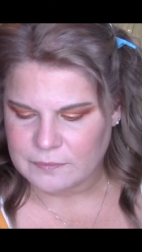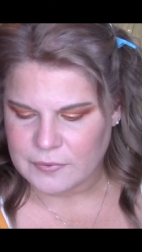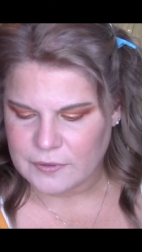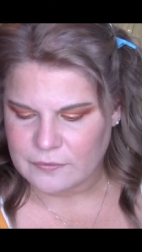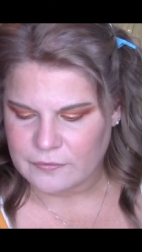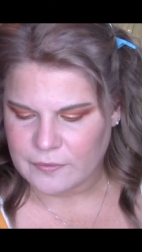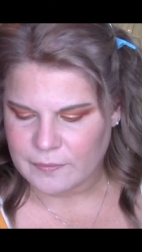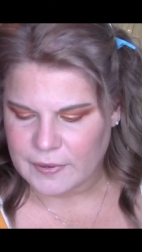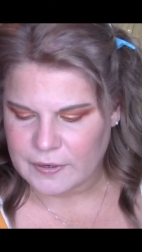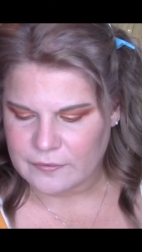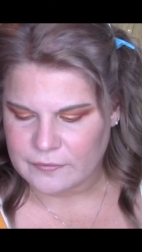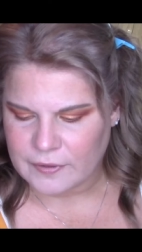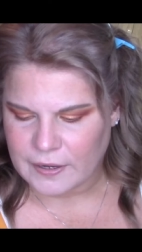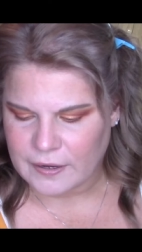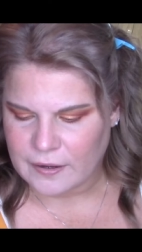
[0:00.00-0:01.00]
beautiful
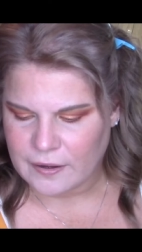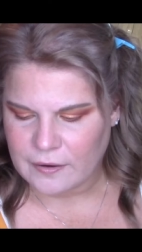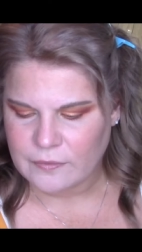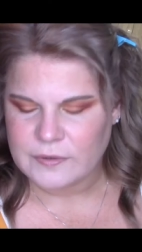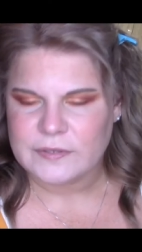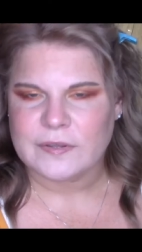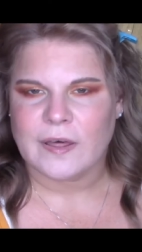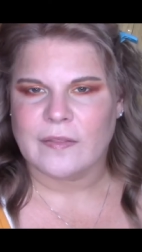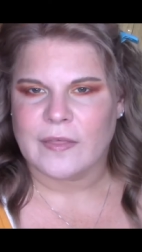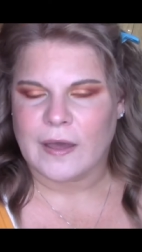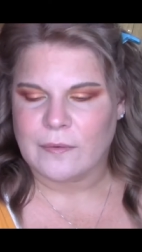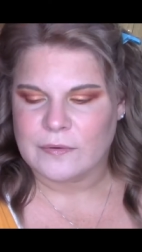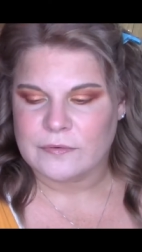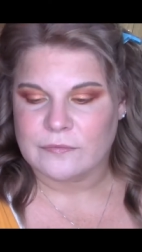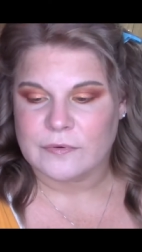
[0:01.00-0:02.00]
butterfly. I always thought
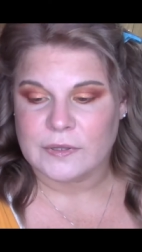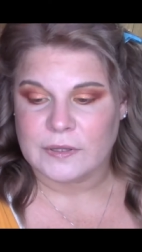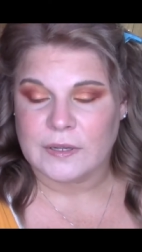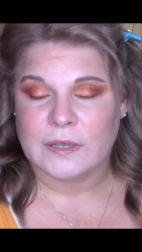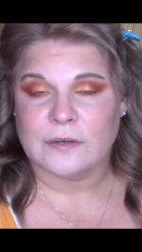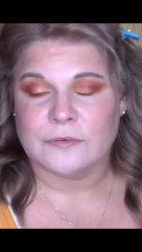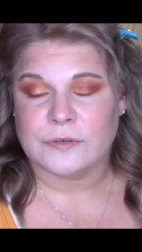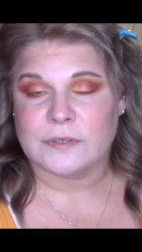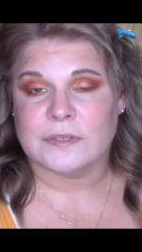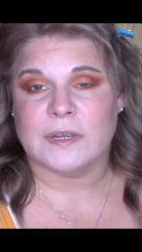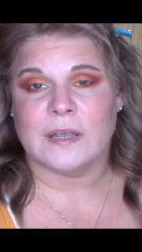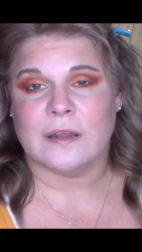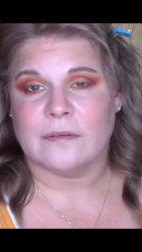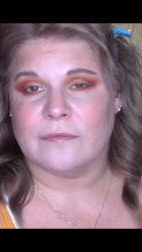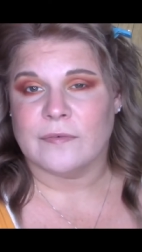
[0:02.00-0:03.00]
that was really
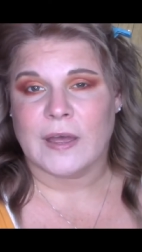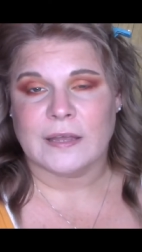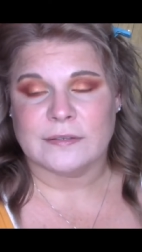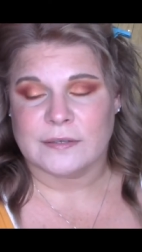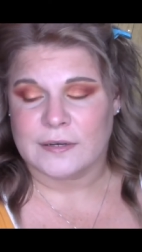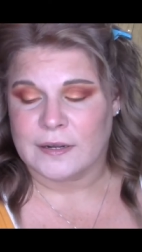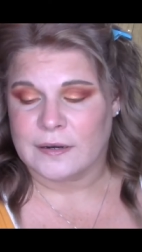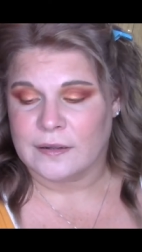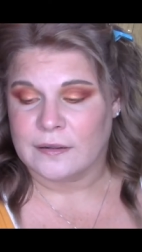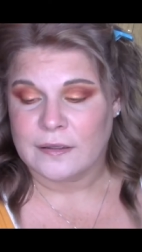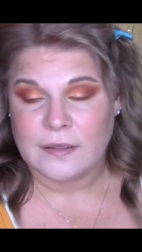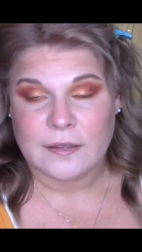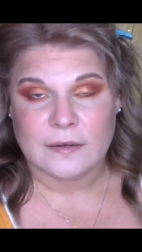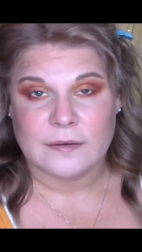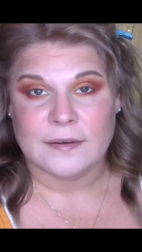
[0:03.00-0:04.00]
interesting and fascinating.
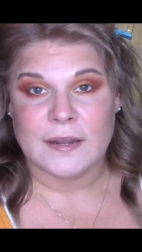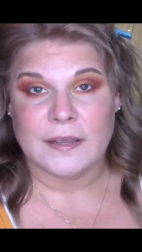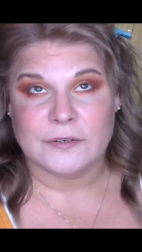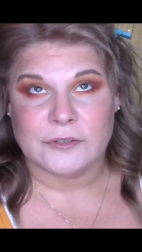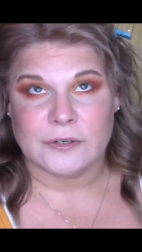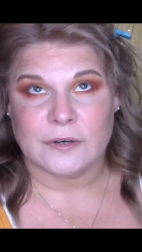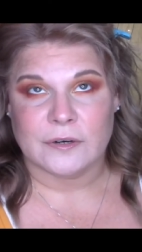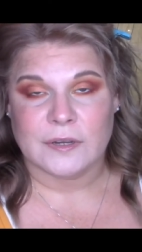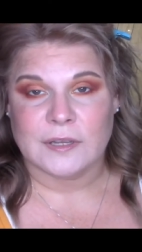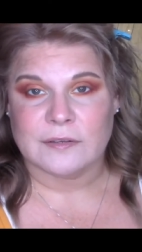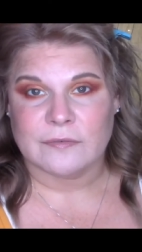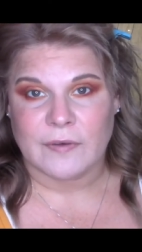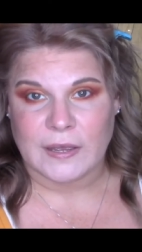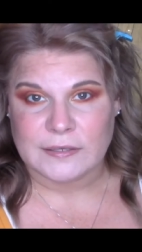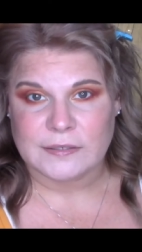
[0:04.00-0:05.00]
Nature
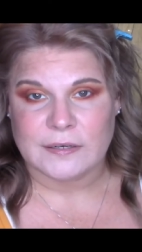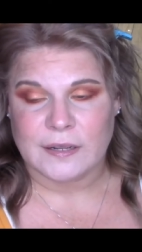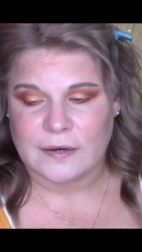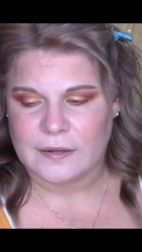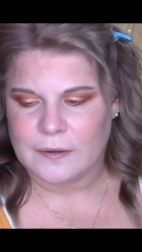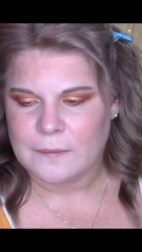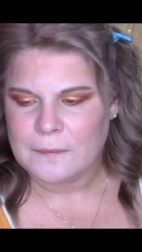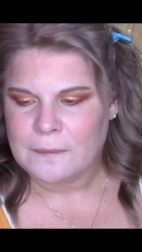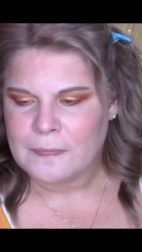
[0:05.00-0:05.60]
is fascinating.